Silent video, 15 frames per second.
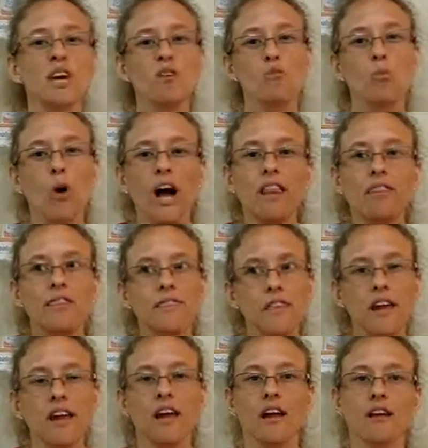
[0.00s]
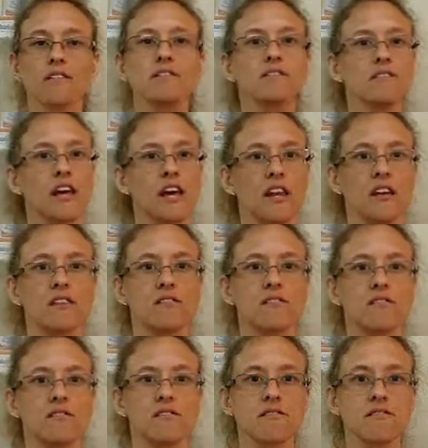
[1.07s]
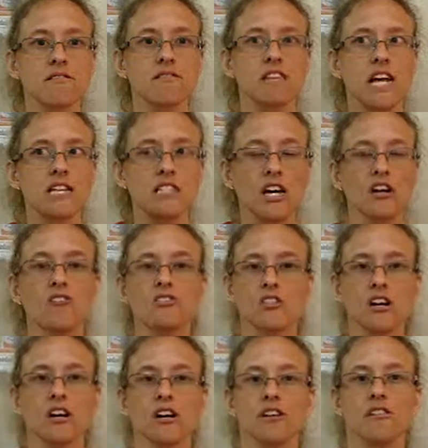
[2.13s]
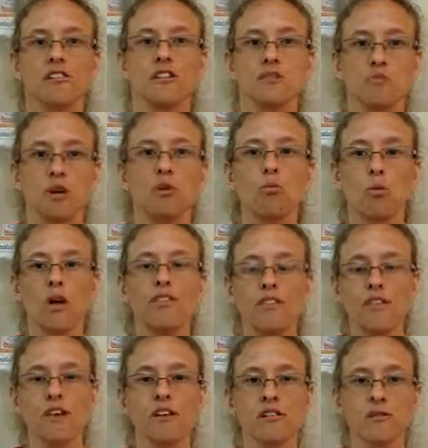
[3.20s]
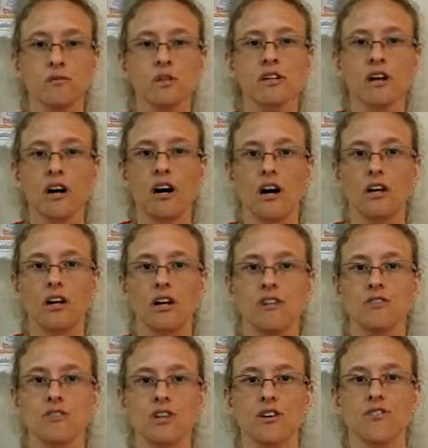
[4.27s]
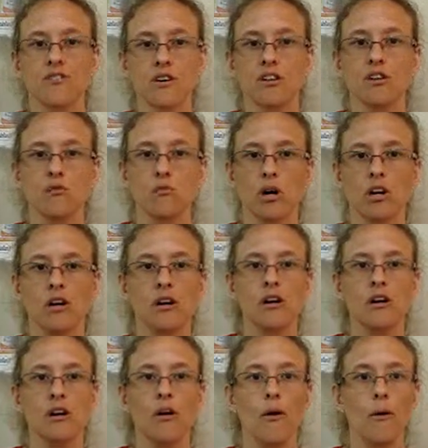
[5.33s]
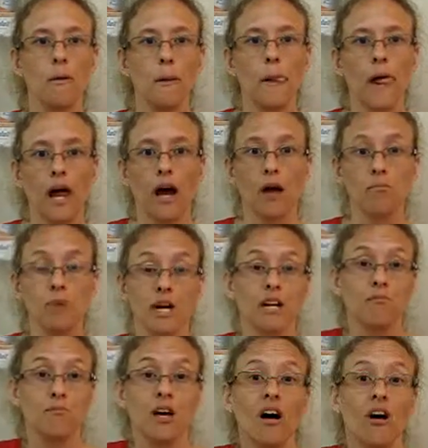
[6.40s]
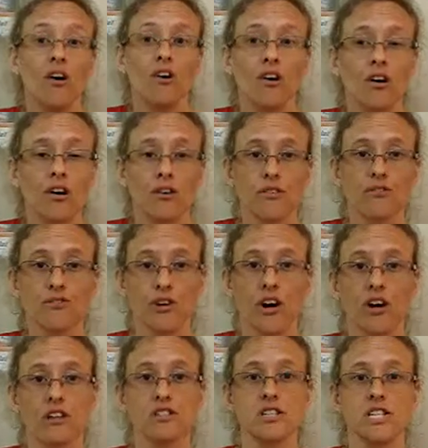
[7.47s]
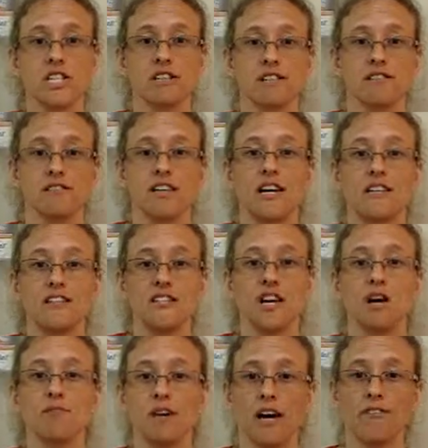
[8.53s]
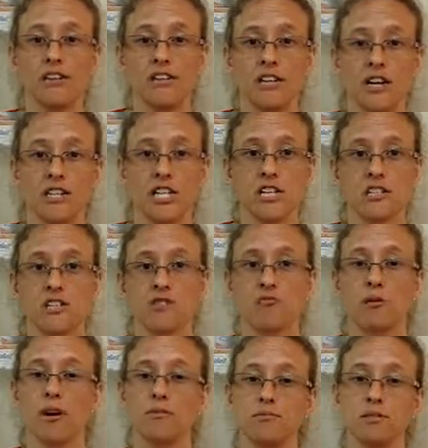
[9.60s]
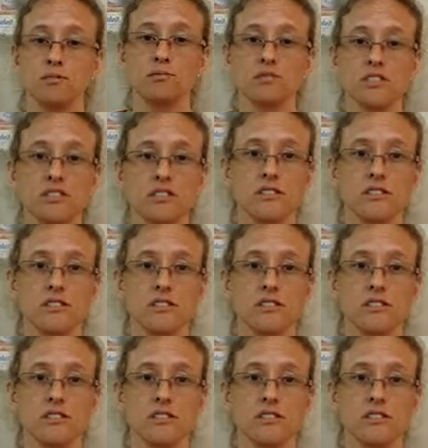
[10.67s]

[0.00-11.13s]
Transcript: pick one thing, and that's how you start. You just pick one thing to work on, and you start feeling better. I picked milk first and stopped having digestive problems.